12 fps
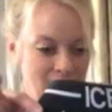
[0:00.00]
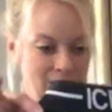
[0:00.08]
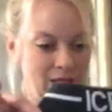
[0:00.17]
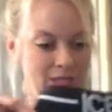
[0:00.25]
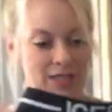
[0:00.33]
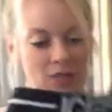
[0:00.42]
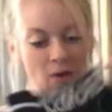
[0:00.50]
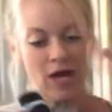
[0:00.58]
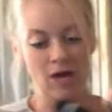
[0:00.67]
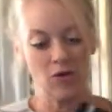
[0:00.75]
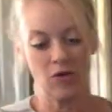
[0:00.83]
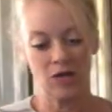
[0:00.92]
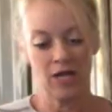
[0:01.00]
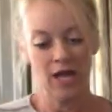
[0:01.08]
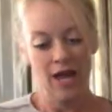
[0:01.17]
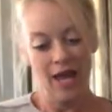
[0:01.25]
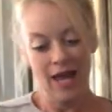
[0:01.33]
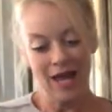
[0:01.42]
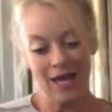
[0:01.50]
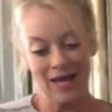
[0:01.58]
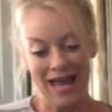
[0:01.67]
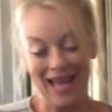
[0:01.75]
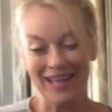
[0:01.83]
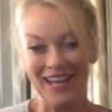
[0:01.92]
This is what I ordered, and
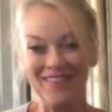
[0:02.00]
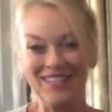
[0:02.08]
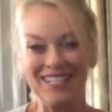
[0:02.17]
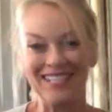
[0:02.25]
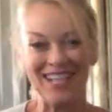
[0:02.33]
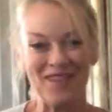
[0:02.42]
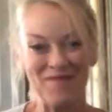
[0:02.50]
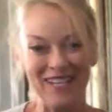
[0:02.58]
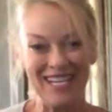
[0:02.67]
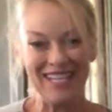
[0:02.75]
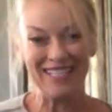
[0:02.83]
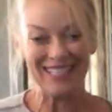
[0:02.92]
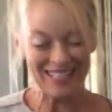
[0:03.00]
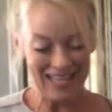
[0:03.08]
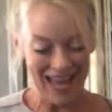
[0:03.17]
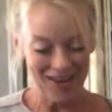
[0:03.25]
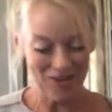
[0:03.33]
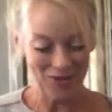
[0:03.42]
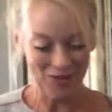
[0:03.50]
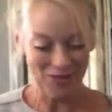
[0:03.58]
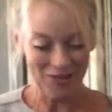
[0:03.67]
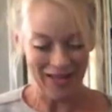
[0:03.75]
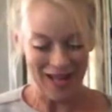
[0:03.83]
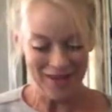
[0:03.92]
I love this company. This is kind of
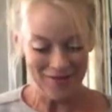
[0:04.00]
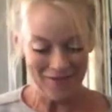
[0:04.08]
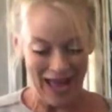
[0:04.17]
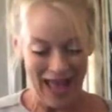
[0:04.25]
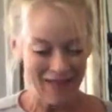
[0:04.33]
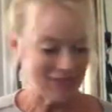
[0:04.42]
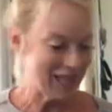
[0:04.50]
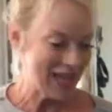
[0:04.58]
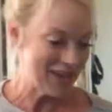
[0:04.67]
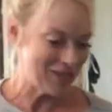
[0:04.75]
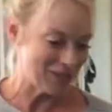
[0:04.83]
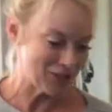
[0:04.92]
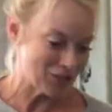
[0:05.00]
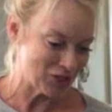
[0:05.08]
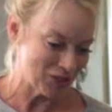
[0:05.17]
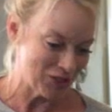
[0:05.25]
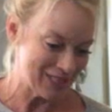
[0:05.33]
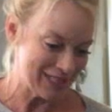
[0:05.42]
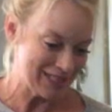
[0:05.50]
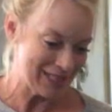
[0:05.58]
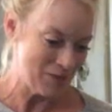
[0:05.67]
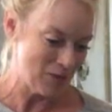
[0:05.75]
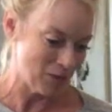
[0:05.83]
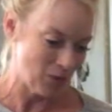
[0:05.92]
cool. I have a lot of their shirts and
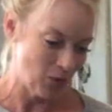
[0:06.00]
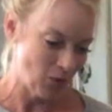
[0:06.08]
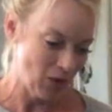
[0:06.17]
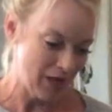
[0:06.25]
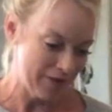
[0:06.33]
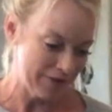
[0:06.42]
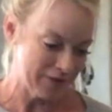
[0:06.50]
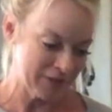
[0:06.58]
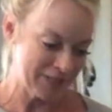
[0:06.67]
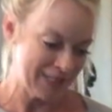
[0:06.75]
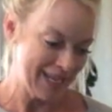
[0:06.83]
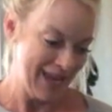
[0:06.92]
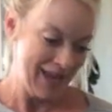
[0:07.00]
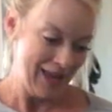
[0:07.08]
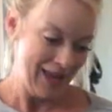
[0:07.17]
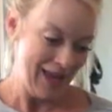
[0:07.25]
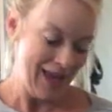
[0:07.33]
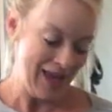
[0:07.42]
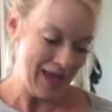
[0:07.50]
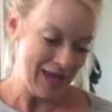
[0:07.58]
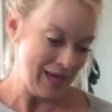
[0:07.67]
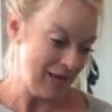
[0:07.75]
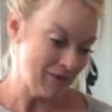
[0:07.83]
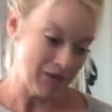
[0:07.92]
some of their pullovers,
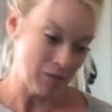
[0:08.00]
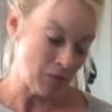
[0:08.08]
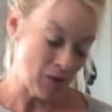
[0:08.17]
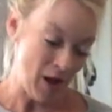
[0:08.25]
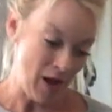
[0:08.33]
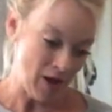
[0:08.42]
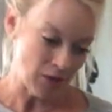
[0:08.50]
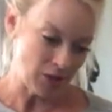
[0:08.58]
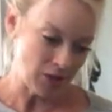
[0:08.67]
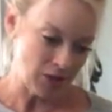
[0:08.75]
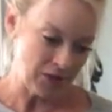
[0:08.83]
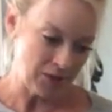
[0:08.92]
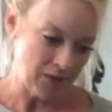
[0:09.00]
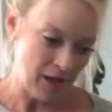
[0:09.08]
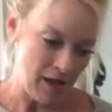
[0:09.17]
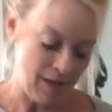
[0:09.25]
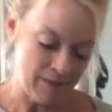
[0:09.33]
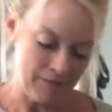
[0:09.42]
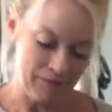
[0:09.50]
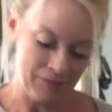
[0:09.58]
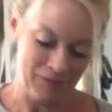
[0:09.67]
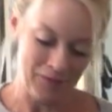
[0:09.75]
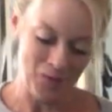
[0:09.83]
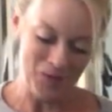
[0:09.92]
and even a bra or two.
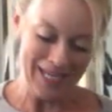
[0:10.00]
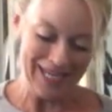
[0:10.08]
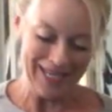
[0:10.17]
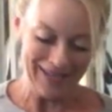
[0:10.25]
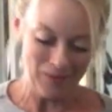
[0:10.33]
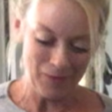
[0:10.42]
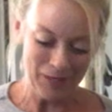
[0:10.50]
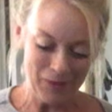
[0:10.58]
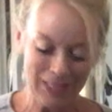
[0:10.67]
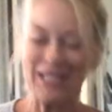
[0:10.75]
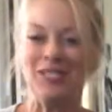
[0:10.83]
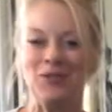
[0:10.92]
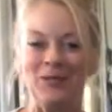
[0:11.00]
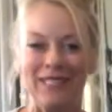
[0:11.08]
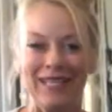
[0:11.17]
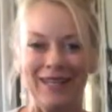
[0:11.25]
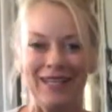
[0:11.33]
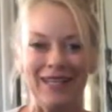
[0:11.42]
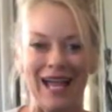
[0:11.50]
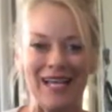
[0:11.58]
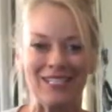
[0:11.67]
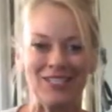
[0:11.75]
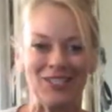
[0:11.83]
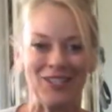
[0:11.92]
But we went to New Zealand
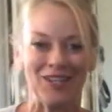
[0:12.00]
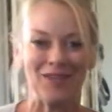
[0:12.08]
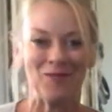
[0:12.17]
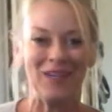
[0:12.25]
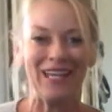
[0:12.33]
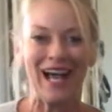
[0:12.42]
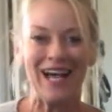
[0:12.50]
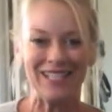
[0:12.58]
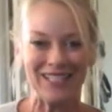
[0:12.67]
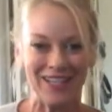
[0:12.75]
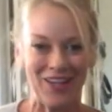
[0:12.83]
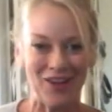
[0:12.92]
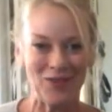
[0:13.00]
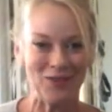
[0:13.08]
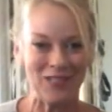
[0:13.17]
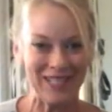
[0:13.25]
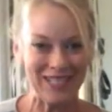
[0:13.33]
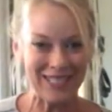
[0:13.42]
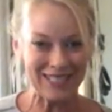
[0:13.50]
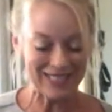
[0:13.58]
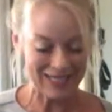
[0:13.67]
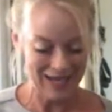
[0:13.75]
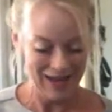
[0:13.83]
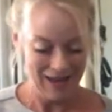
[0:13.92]
last year, and we got to go to this